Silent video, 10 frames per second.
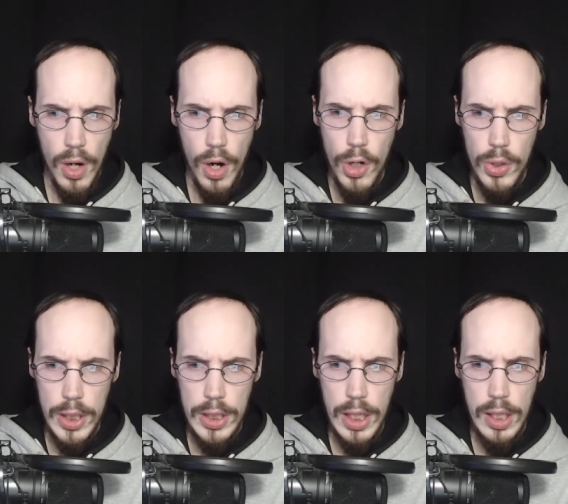Are you
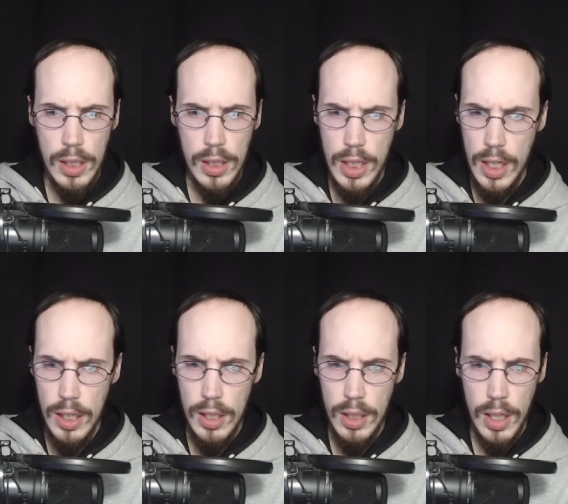listening,
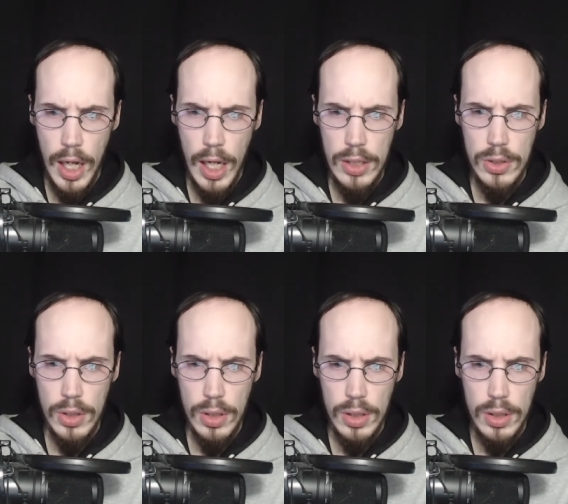kid? Answer.